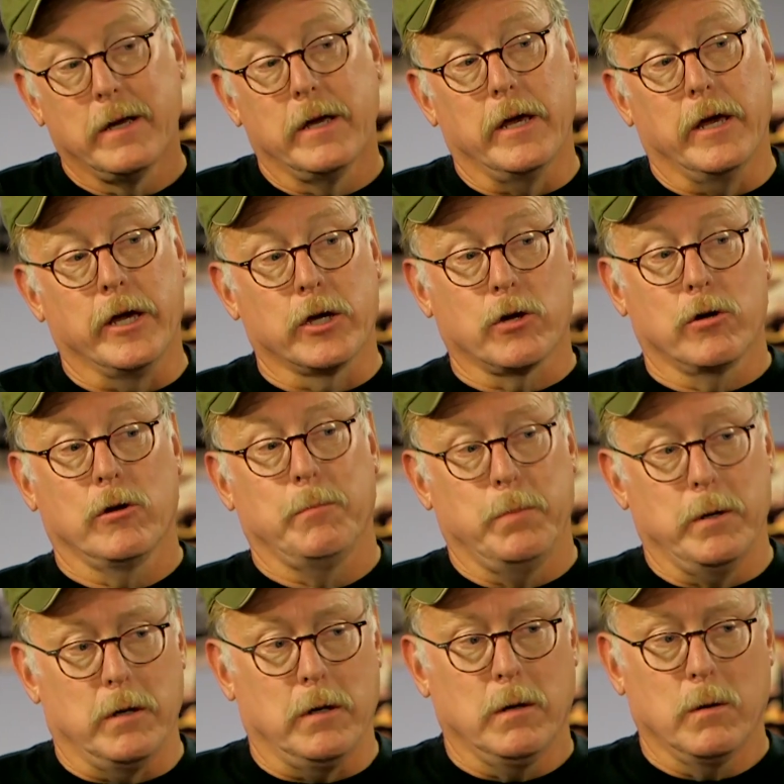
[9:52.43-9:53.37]
It could
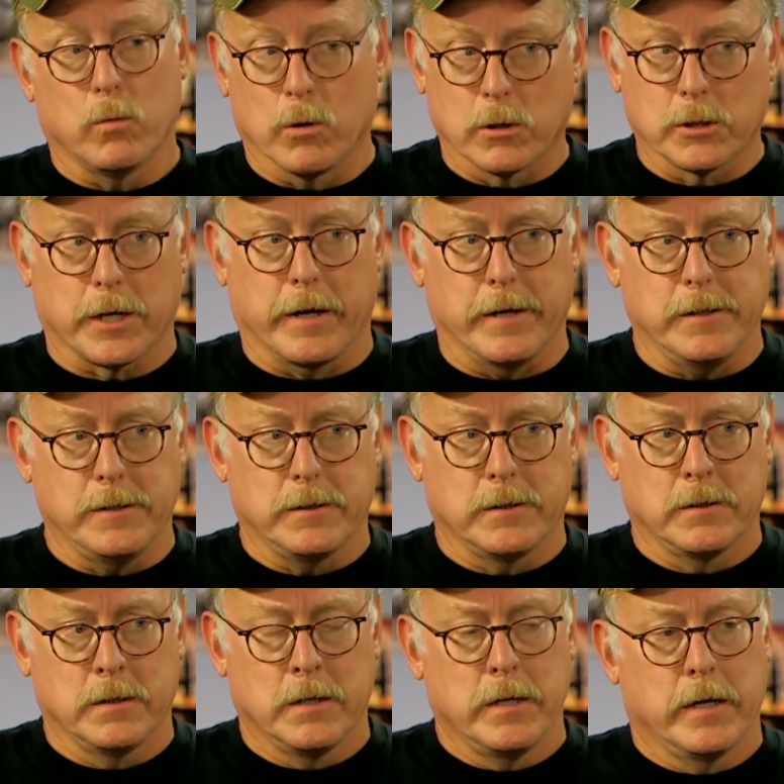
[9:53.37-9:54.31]
be, worst case,
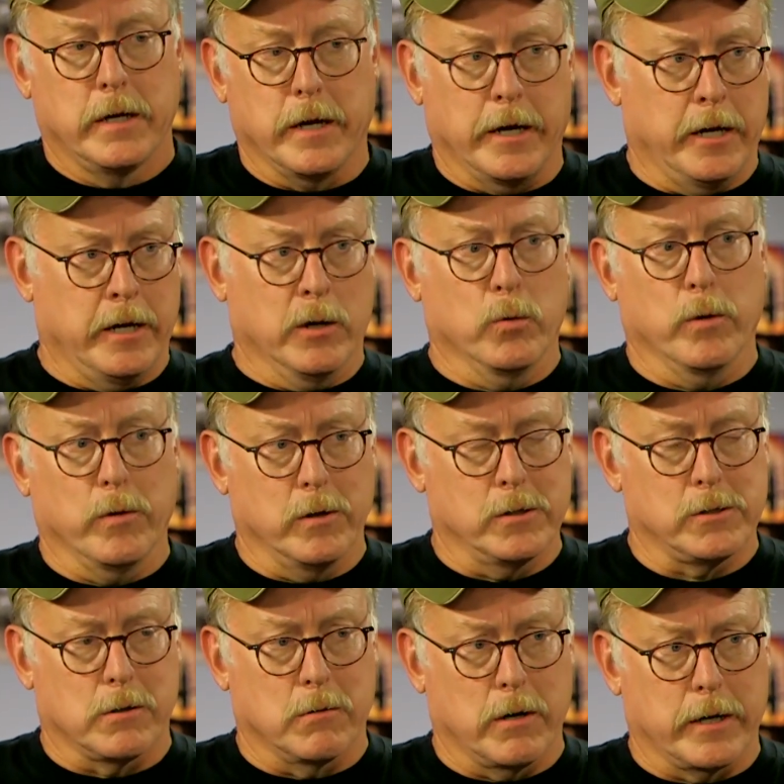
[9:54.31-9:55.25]
an airworthiness
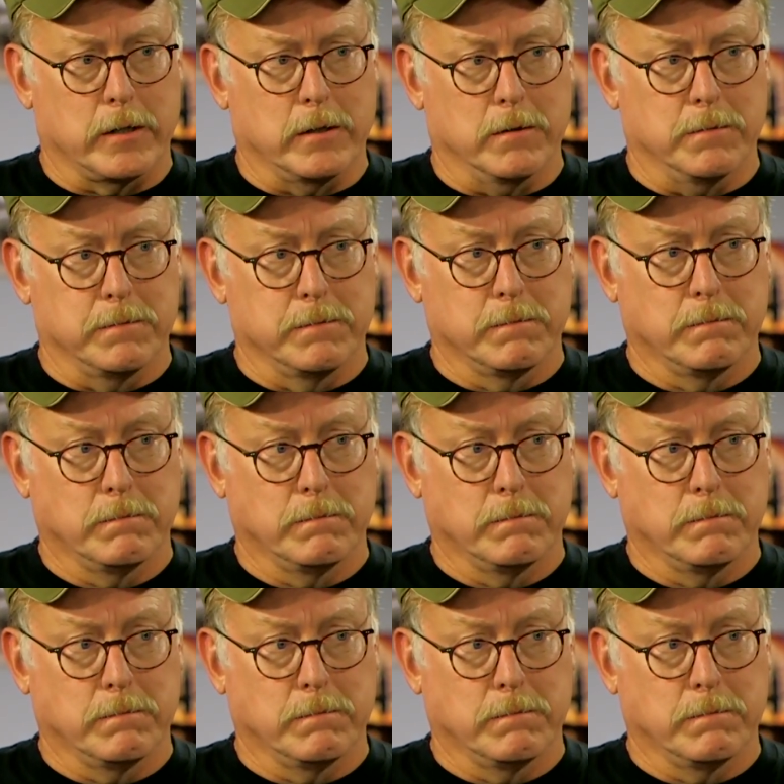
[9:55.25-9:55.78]
directive